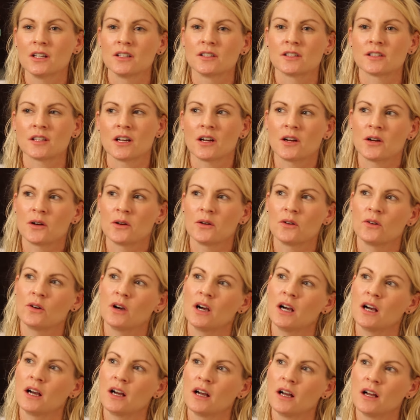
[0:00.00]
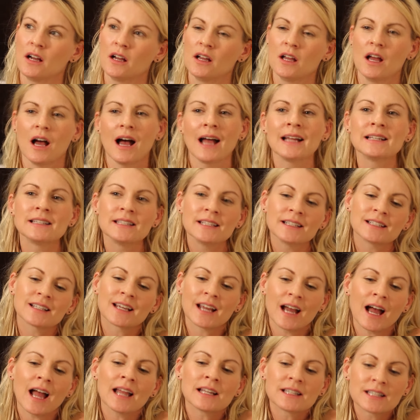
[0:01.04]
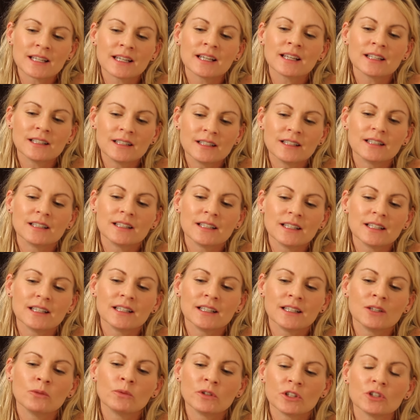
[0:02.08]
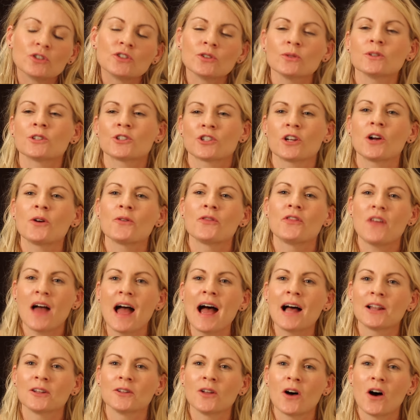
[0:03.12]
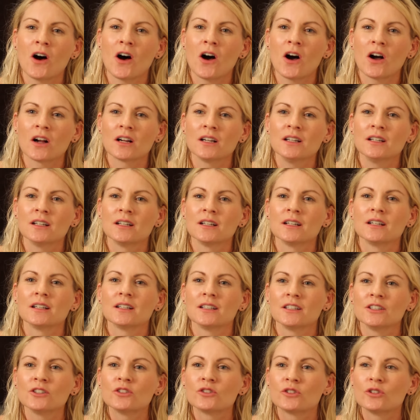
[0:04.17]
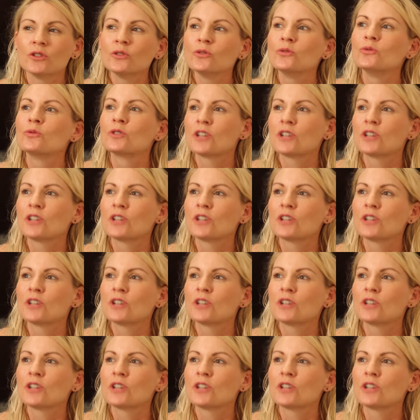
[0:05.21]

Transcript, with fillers: So uh, I did, I did, when you do a show that long, you do